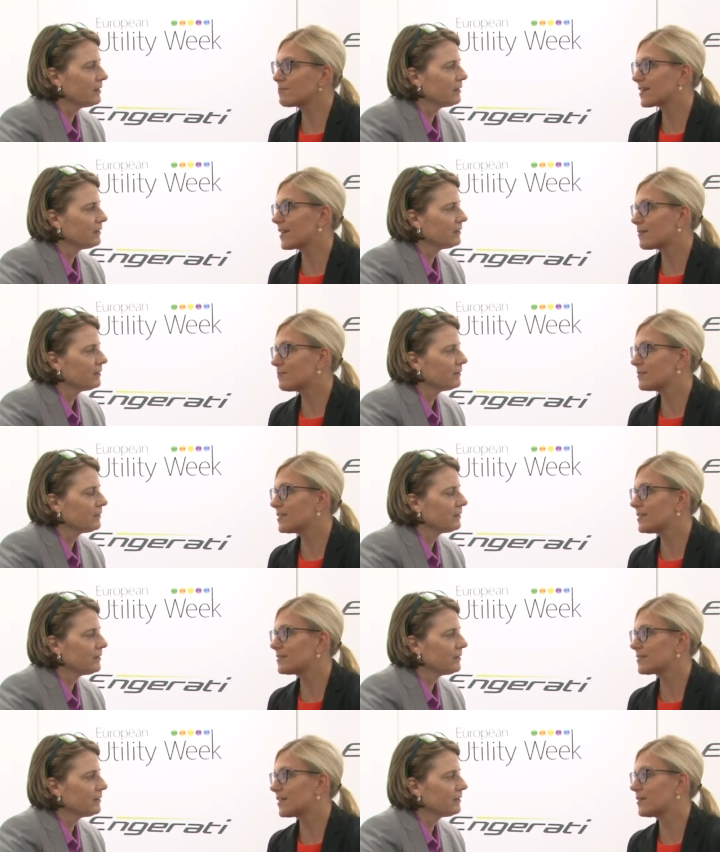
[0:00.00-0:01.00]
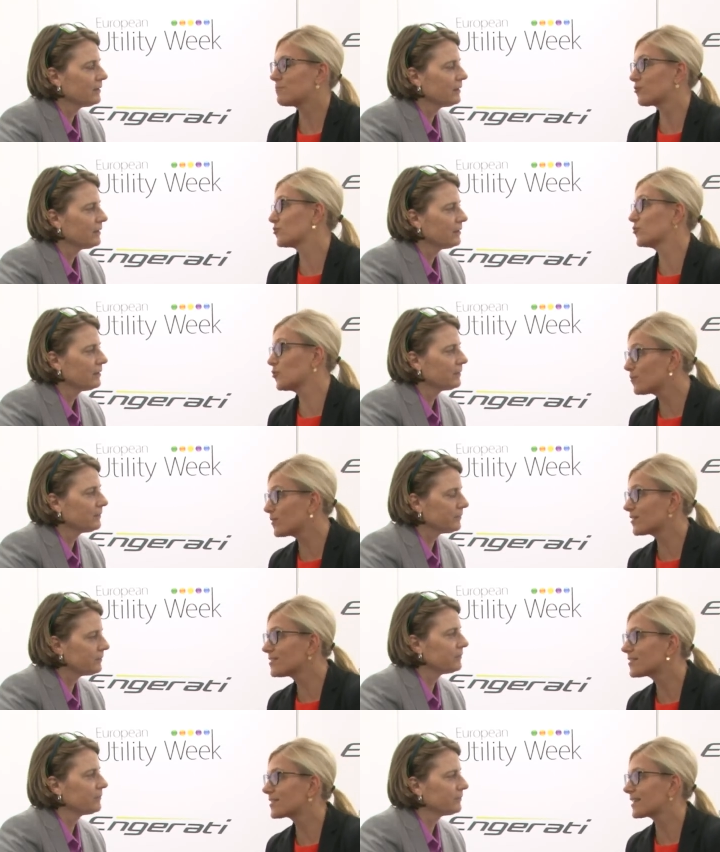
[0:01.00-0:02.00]
Speaker 1: time, these uh,
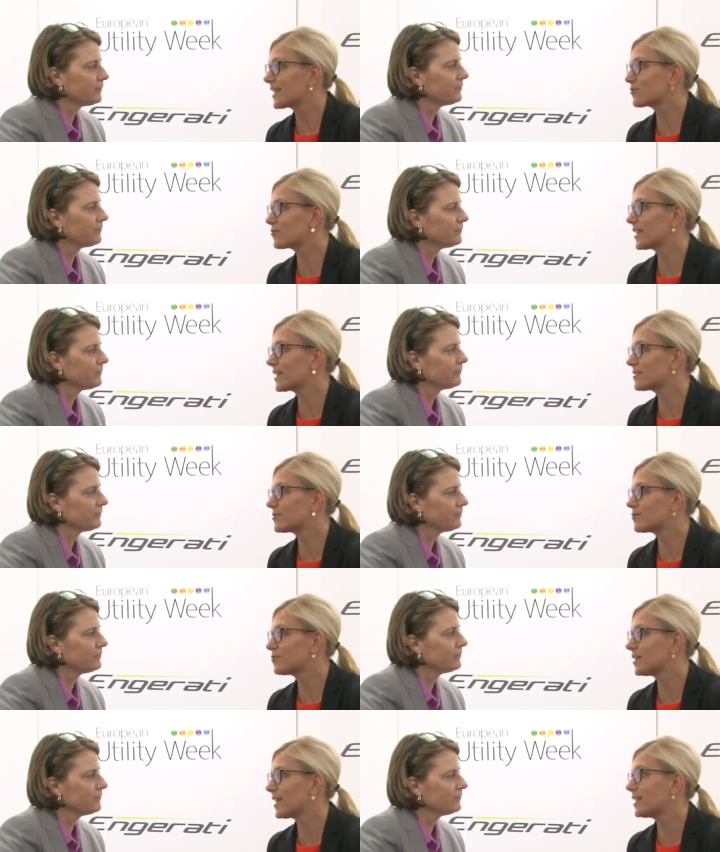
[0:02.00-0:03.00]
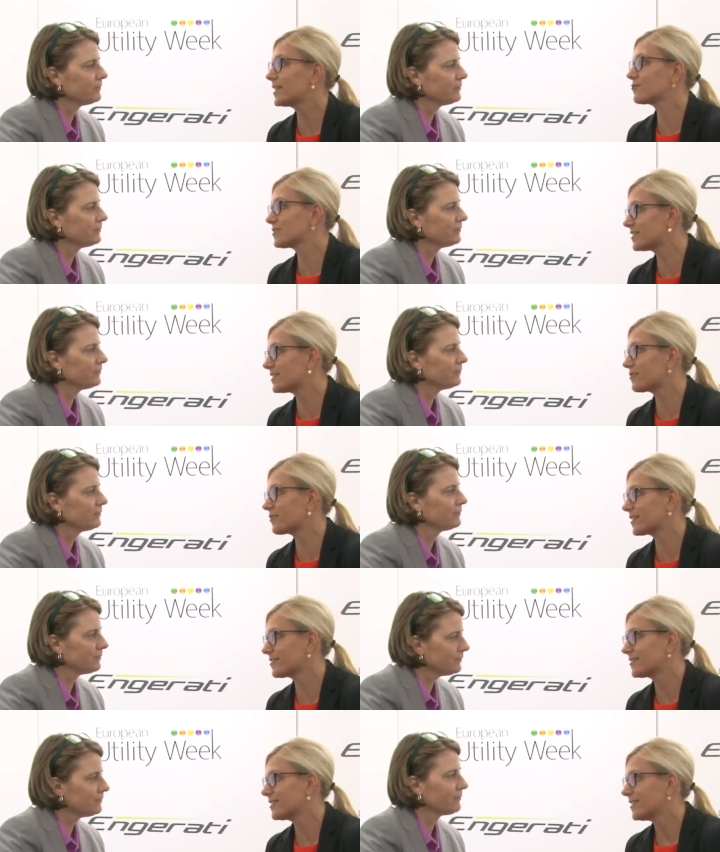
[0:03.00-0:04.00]
prosumers get connected to the electricity
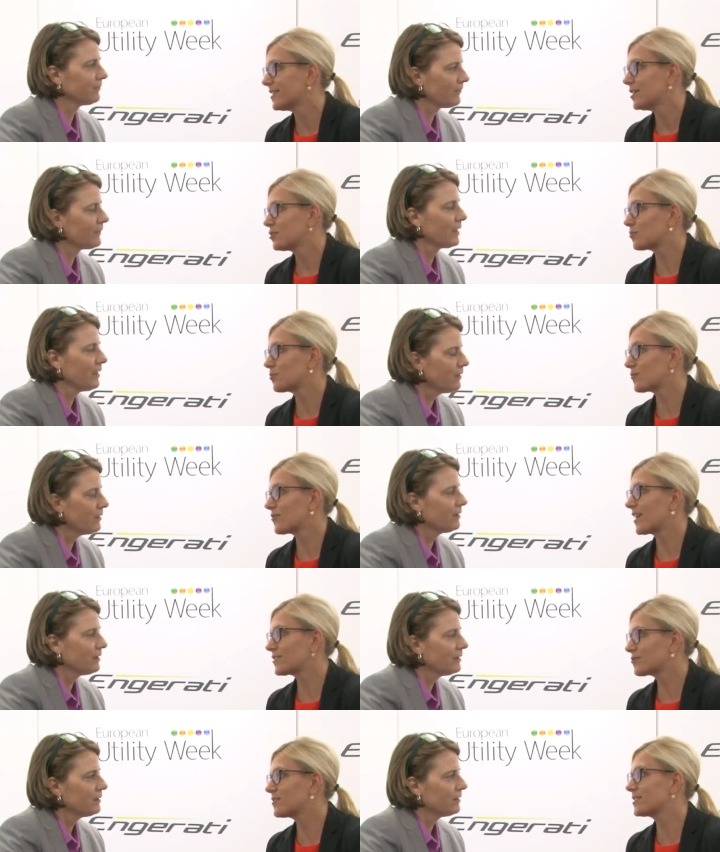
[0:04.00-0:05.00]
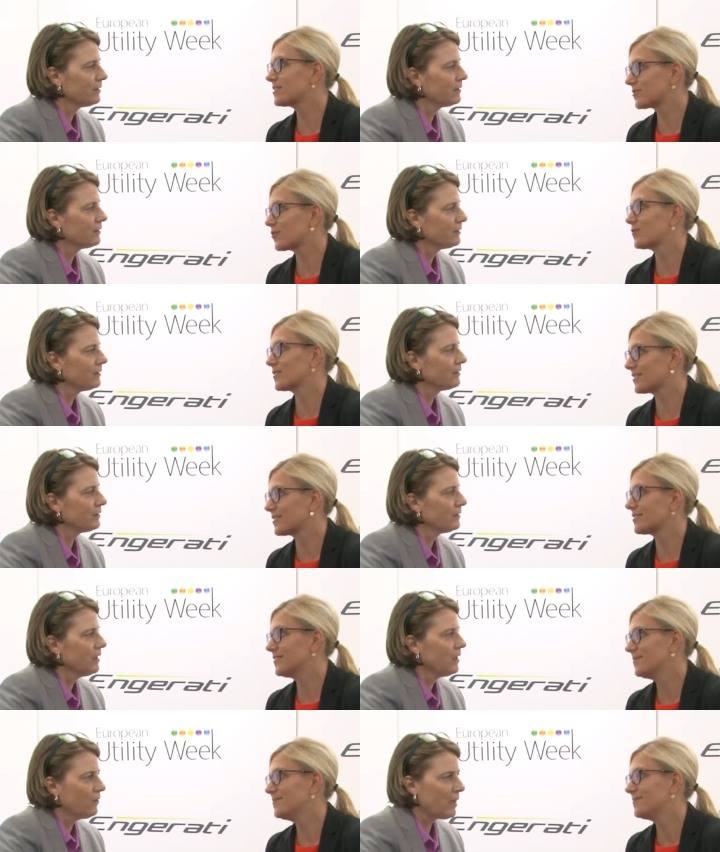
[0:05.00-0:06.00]
grid to provide grid services.
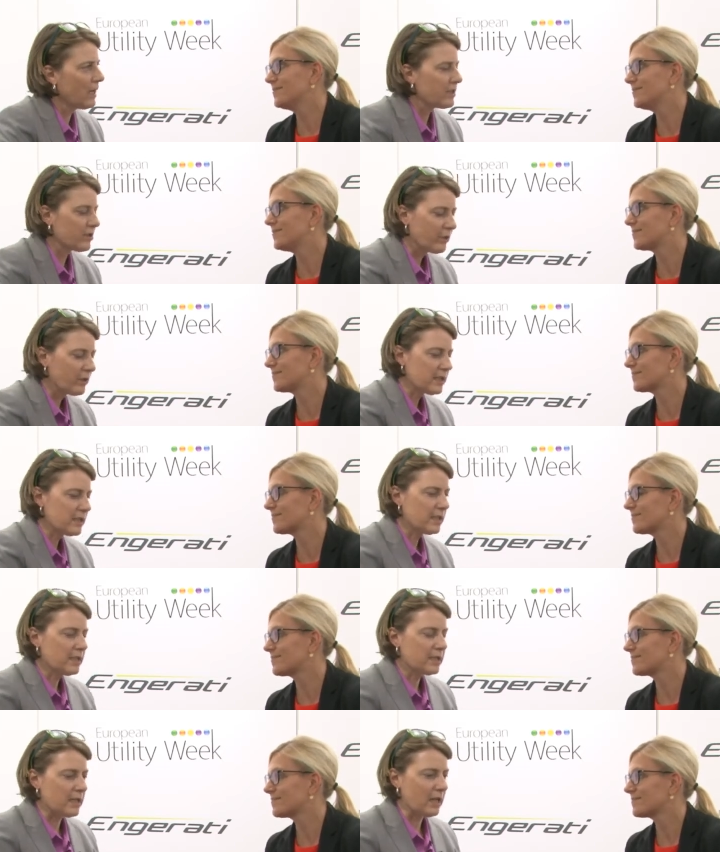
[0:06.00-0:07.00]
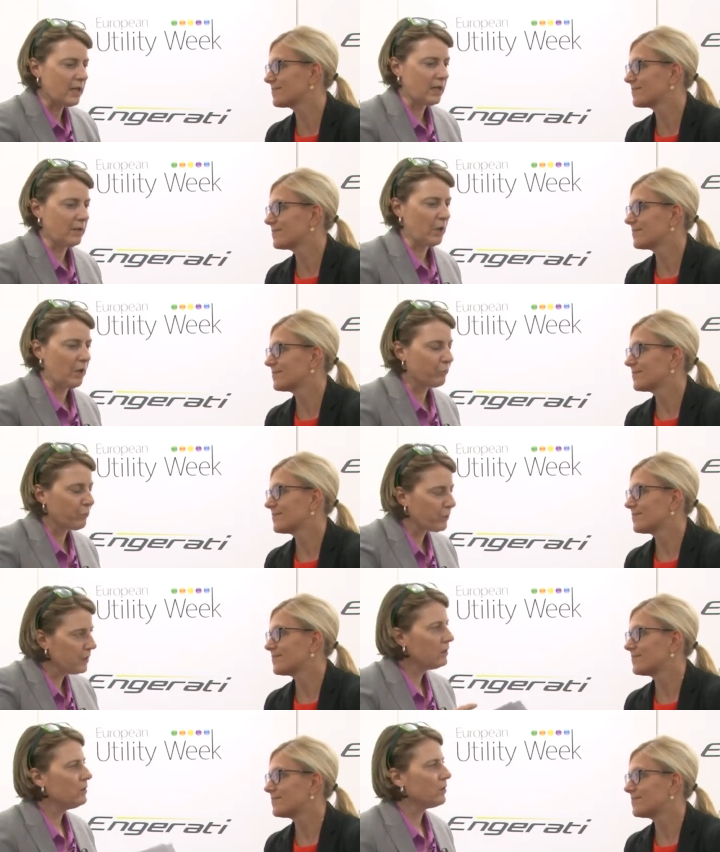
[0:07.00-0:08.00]
Speaker 2: Right, so this is uh, a
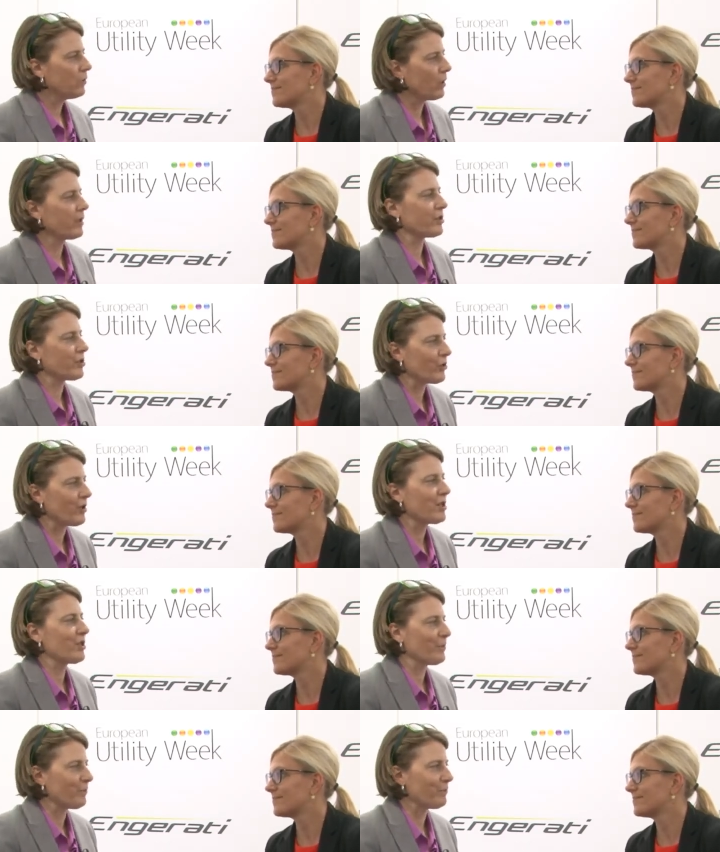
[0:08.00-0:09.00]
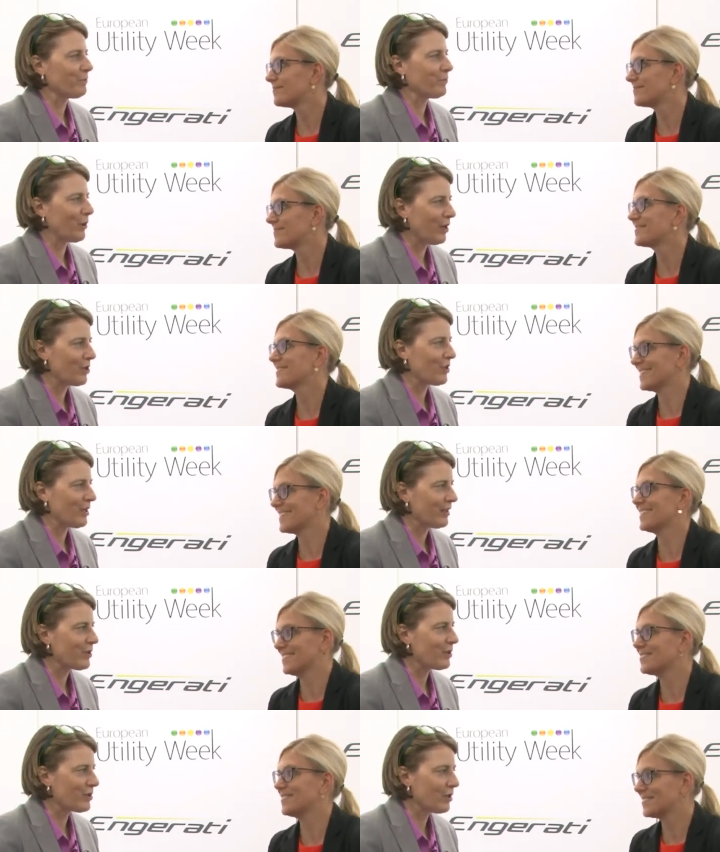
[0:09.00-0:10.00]
real orchestration
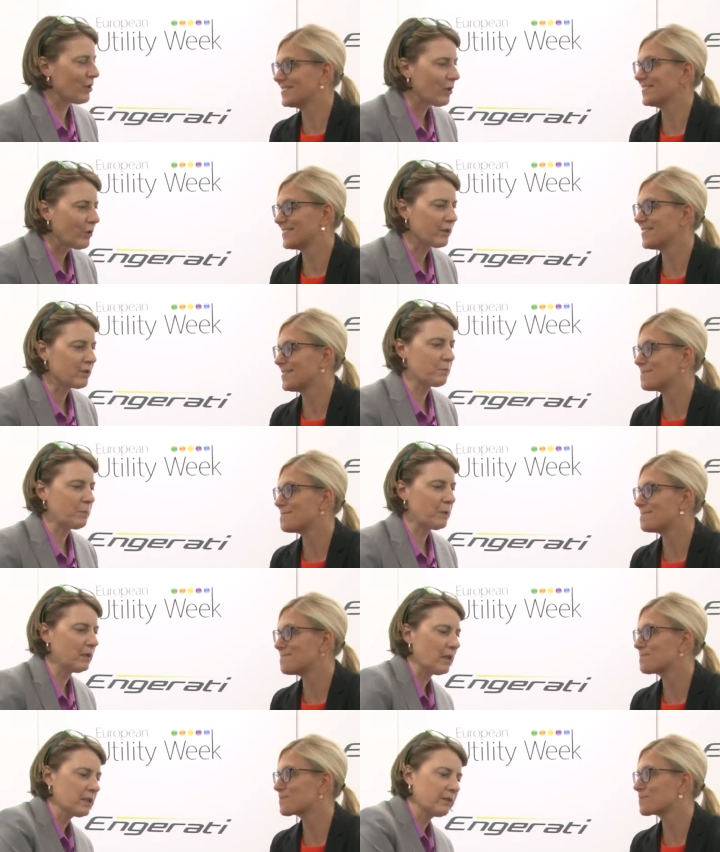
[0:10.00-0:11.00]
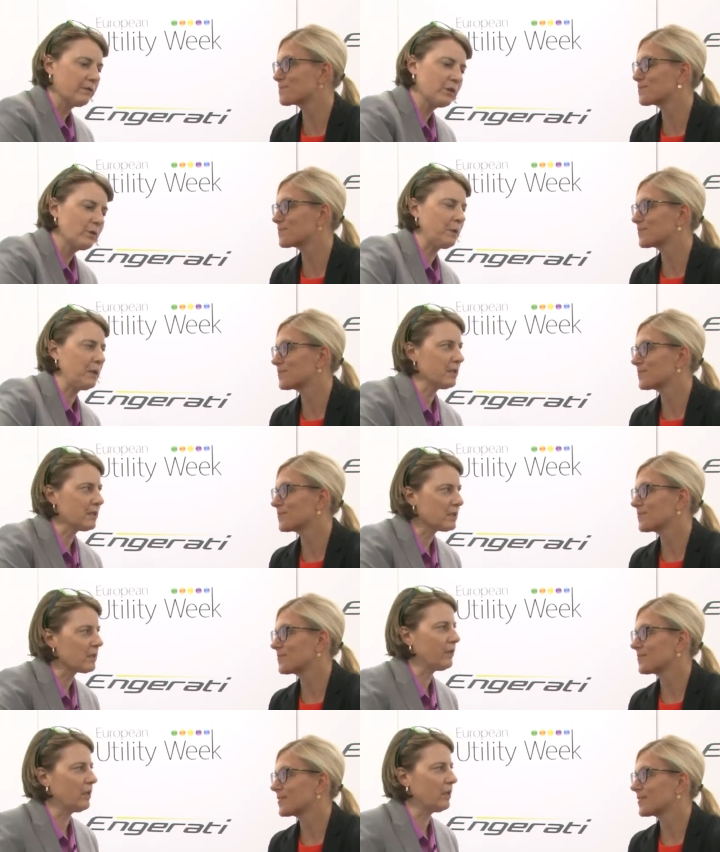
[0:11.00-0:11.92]
project. So there's has been lots of little pieces of